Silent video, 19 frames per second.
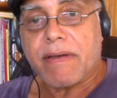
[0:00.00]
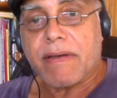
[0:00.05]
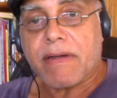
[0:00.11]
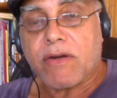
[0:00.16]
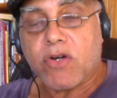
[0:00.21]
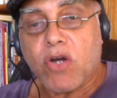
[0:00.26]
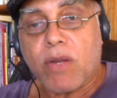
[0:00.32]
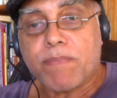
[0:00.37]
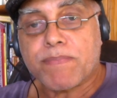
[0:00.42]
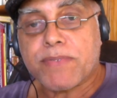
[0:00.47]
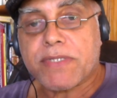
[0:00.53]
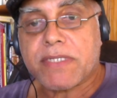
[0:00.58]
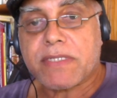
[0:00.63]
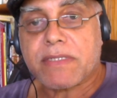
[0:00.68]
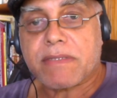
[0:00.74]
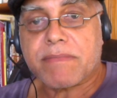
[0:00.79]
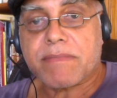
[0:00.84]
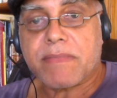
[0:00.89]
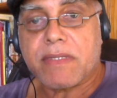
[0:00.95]

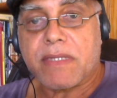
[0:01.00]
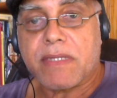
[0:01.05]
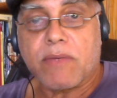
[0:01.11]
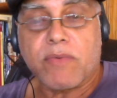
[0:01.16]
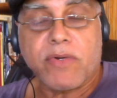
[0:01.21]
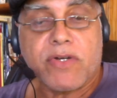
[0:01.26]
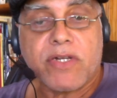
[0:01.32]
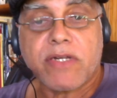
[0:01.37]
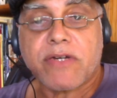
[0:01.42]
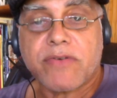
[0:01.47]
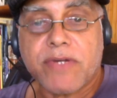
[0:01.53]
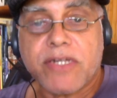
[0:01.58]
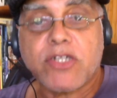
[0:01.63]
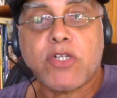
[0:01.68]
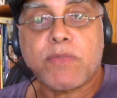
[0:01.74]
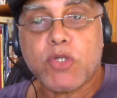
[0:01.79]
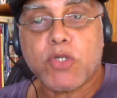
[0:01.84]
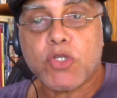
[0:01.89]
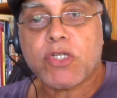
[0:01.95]
crops, there were
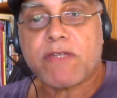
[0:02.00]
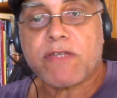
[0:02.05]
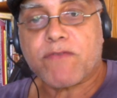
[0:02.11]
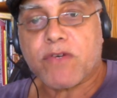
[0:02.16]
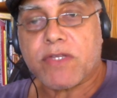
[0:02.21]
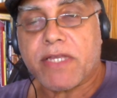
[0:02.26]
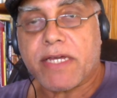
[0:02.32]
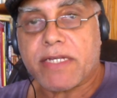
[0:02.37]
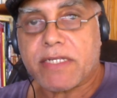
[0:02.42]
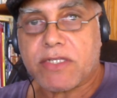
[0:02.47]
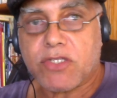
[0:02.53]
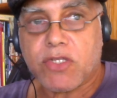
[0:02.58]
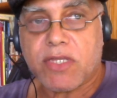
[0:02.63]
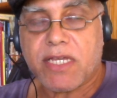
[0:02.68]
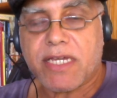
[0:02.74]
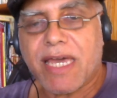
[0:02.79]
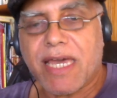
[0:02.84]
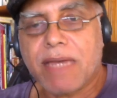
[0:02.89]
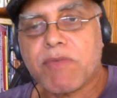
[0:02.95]
retribution for that. So
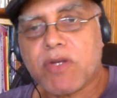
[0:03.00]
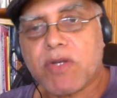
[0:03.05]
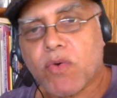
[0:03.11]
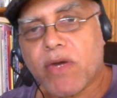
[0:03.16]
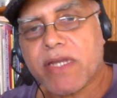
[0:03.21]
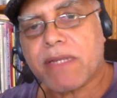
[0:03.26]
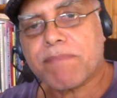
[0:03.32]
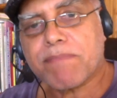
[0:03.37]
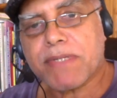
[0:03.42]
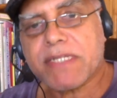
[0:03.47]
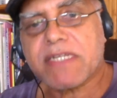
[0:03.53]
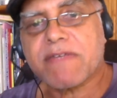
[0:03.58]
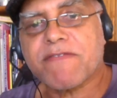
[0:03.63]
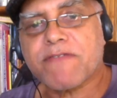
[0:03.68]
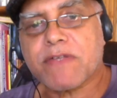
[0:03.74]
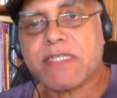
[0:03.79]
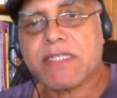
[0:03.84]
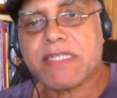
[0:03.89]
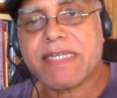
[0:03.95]
they came in quite a
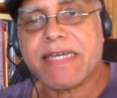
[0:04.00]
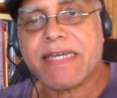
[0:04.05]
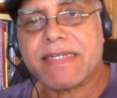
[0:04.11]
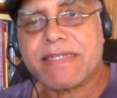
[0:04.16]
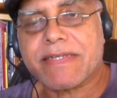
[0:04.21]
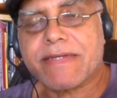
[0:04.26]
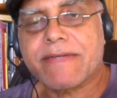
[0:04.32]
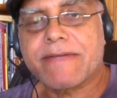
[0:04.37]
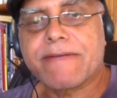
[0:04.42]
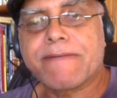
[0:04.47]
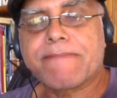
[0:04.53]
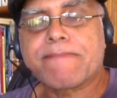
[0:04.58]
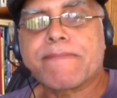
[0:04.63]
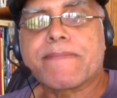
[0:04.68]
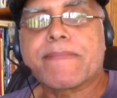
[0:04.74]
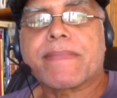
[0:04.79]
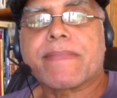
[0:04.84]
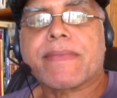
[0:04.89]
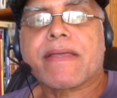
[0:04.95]
pitiful state.
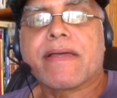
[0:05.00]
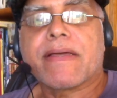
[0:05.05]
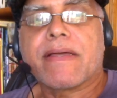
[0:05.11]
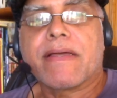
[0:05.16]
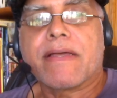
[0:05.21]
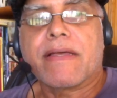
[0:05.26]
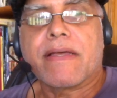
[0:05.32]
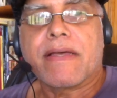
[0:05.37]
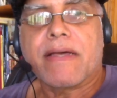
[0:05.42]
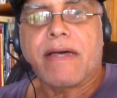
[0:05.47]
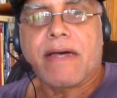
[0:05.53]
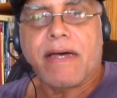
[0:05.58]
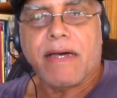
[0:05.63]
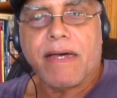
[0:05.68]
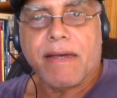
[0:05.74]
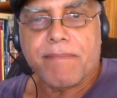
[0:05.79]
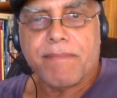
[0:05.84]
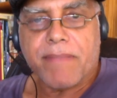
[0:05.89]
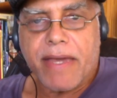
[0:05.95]

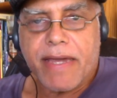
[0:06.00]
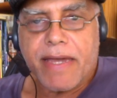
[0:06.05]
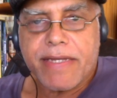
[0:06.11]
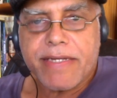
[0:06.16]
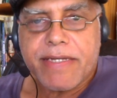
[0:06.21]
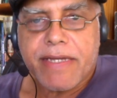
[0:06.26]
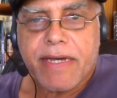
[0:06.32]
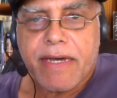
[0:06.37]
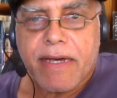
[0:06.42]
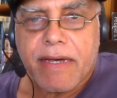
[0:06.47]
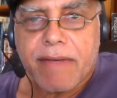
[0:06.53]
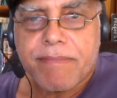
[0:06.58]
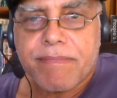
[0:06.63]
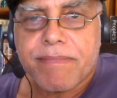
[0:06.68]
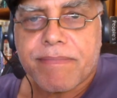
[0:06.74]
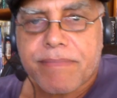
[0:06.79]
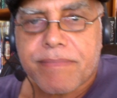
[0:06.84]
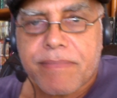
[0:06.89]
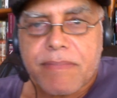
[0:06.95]
My
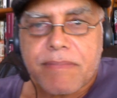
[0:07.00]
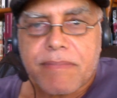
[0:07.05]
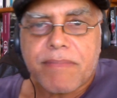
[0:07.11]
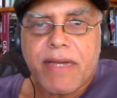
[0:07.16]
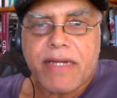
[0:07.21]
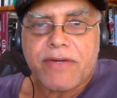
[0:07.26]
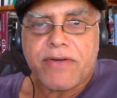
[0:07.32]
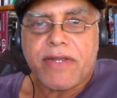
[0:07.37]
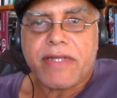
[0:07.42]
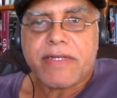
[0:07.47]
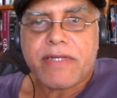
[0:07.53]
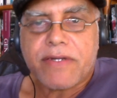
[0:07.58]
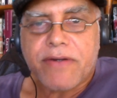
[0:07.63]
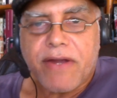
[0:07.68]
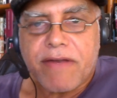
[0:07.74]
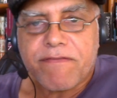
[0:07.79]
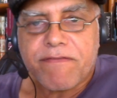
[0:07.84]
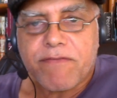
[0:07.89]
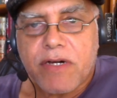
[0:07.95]

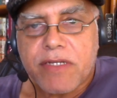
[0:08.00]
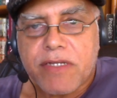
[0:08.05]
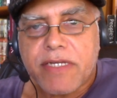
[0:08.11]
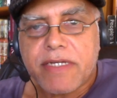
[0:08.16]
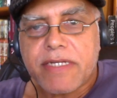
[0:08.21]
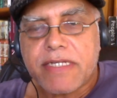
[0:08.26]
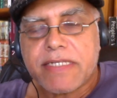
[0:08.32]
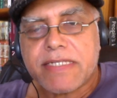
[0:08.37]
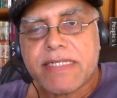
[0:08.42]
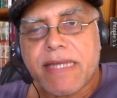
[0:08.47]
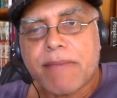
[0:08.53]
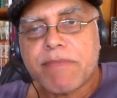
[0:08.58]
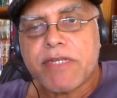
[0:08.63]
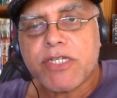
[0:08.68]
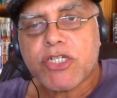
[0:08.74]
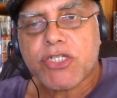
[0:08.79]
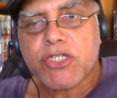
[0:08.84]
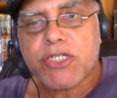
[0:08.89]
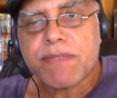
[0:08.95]
great-grandfather
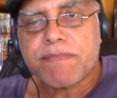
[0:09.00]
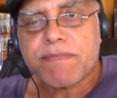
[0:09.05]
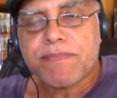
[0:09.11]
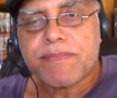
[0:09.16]
established